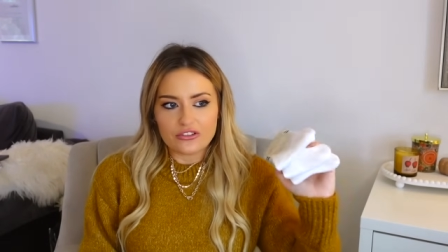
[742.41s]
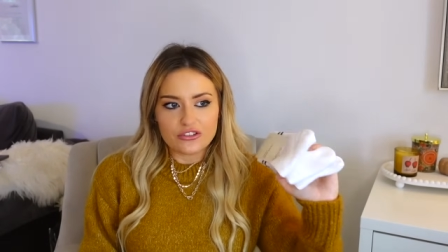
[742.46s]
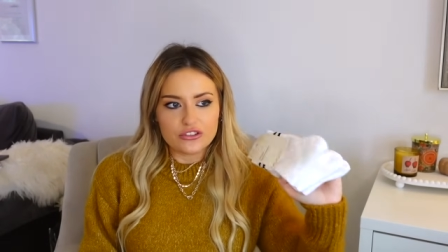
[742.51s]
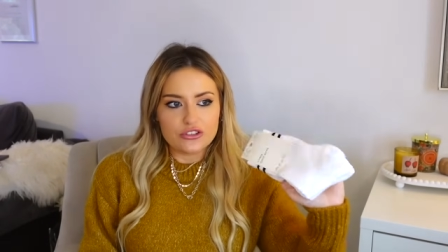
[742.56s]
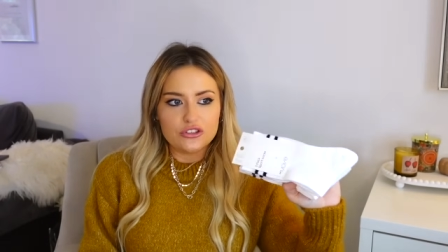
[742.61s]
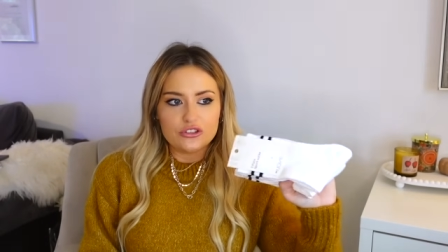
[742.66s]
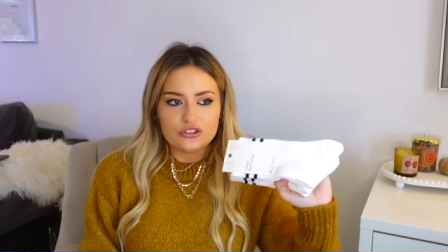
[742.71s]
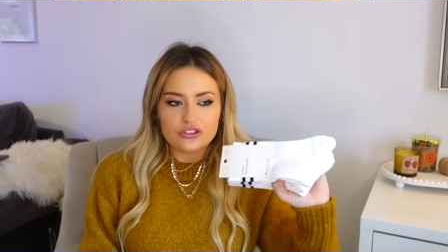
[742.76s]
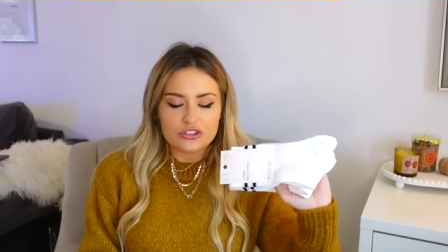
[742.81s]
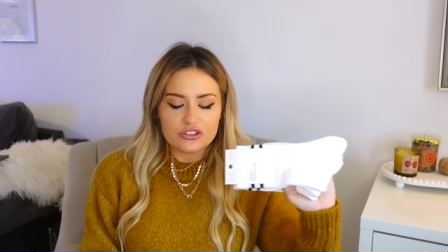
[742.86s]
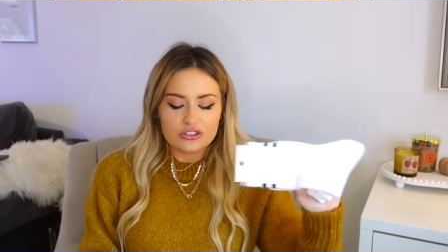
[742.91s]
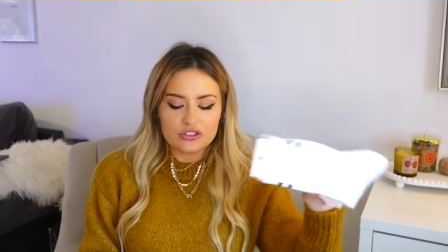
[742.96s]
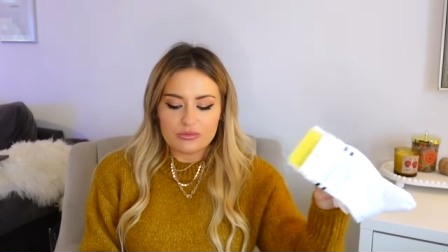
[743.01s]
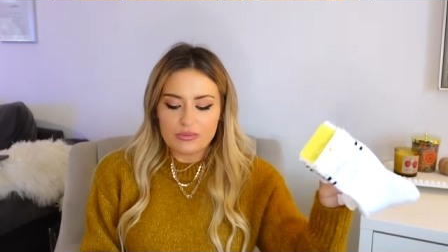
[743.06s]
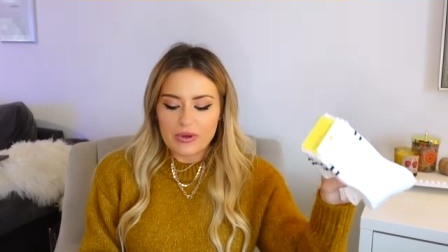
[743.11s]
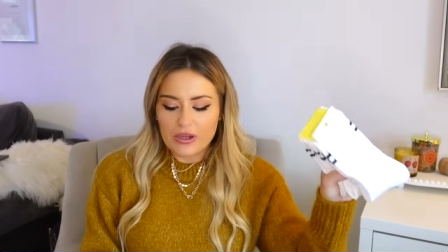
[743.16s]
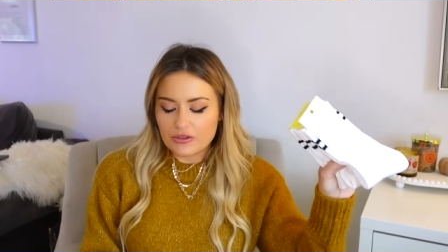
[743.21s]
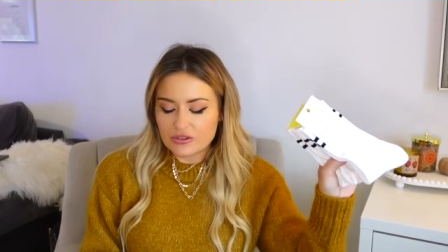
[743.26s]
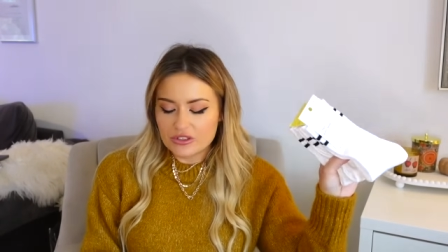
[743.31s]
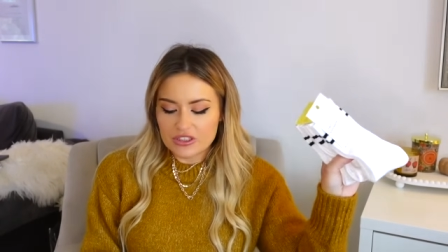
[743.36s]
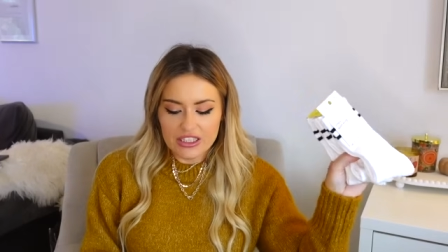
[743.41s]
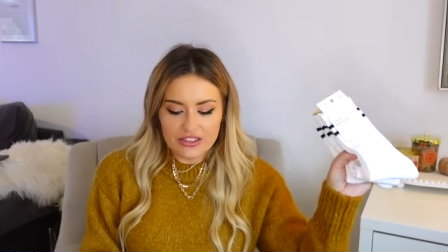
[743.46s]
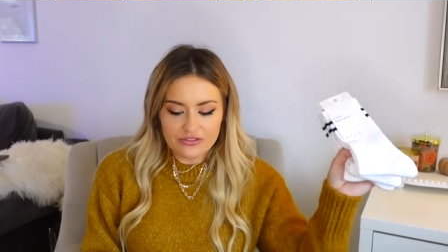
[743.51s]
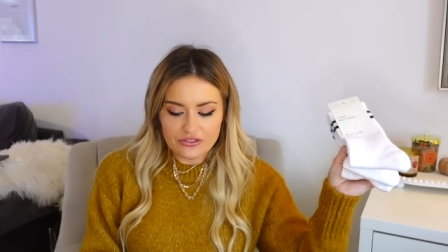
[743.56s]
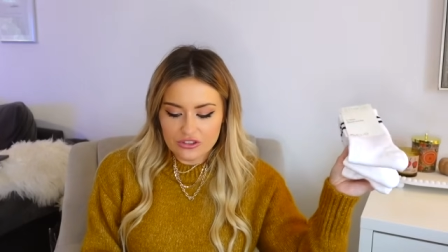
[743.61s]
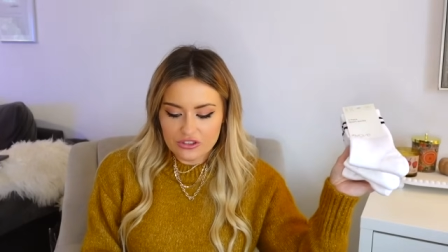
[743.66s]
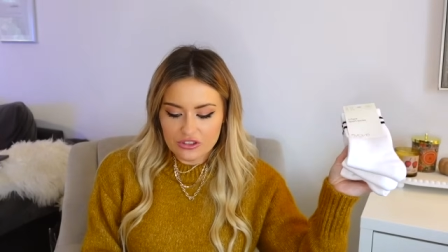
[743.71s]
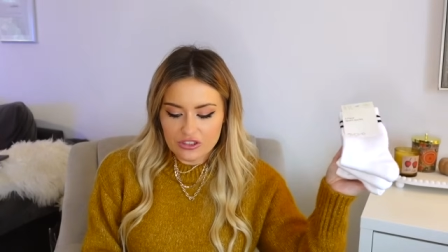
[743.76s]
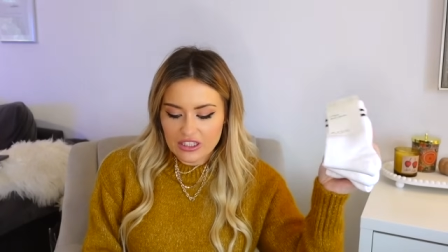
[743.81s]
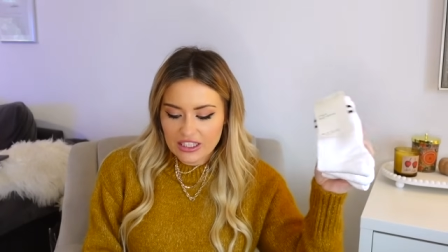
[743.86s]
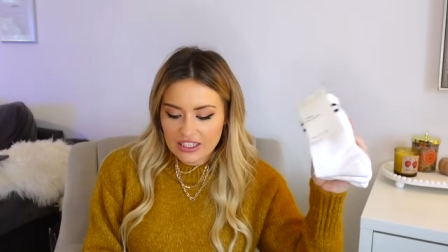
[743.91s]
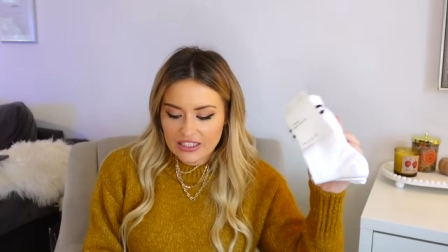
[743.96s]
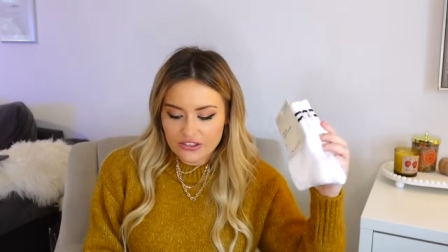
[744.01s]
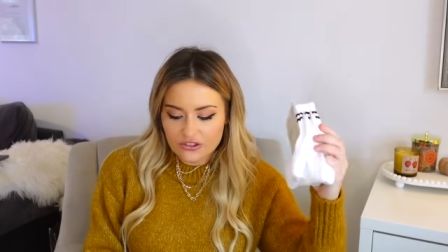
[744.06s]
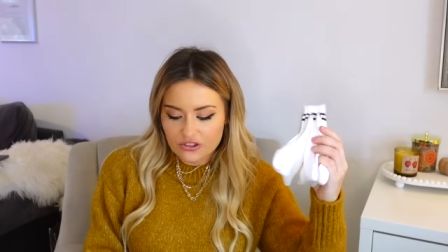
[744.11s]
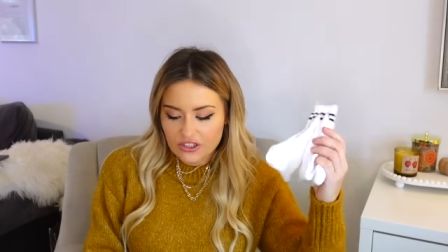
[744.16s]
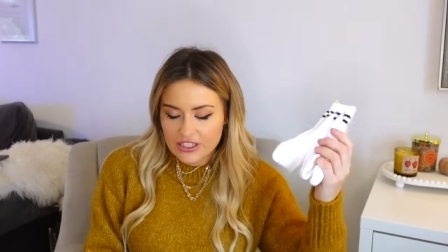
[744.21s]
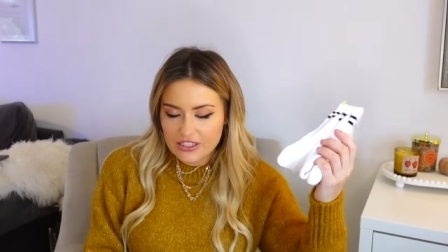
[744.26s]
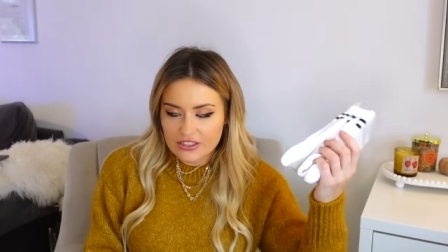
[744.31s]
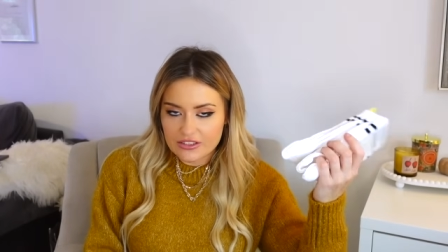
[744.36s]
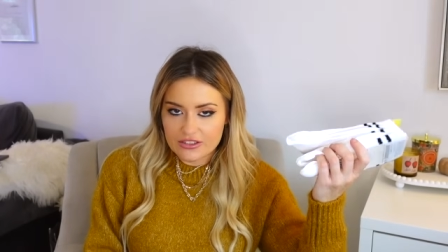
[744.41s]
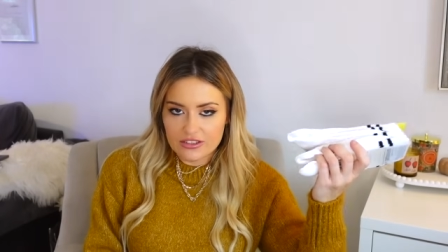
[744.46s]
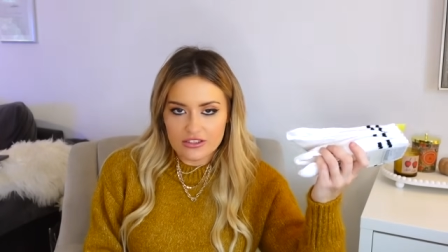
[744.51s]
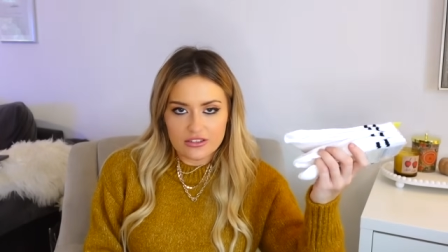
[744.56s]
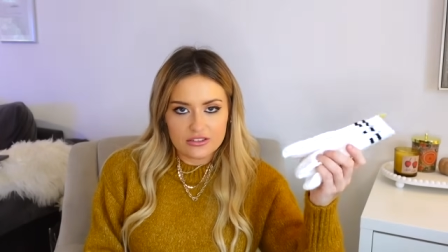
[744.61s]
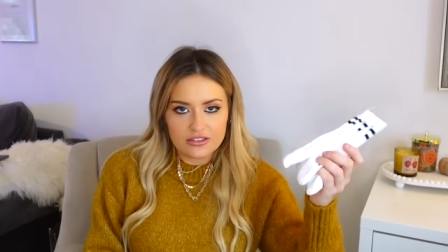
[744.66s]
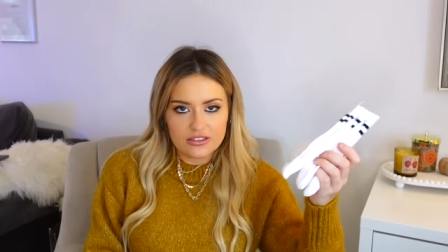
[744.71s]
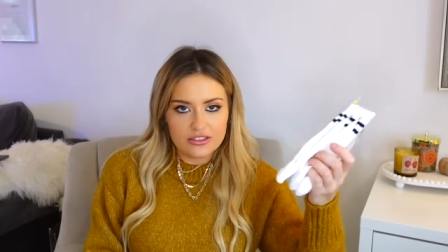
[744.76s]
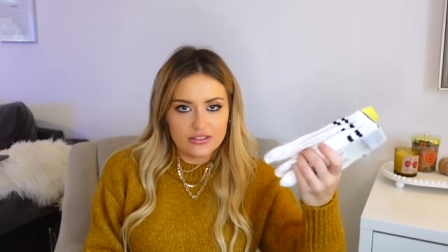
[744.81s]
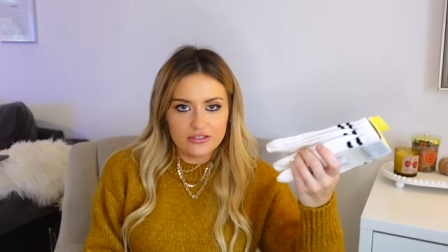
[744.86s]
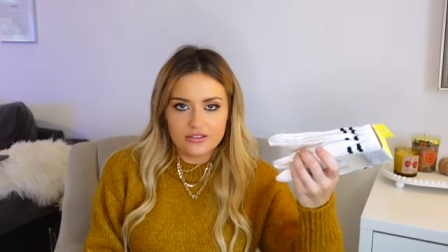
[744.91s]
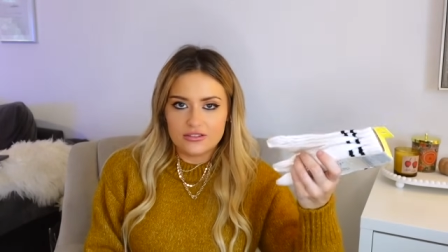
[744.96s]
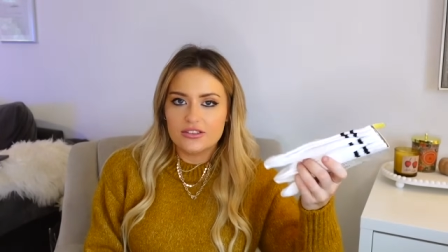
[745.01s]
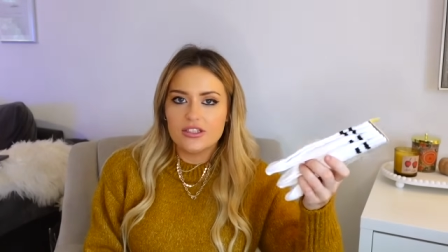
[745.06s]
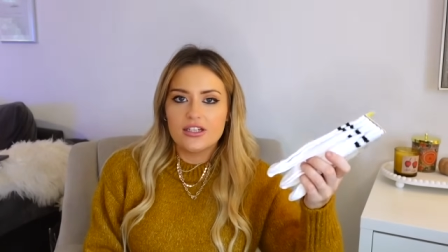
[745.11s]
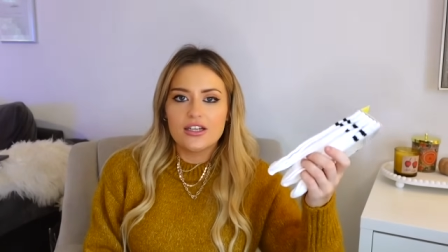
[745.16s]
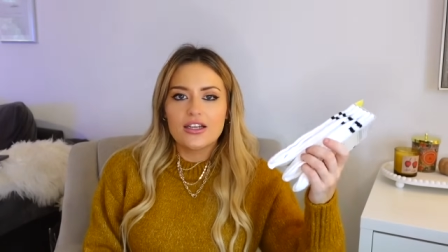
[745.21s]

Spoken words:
just because mostly I've just got, like, trainer socks, and,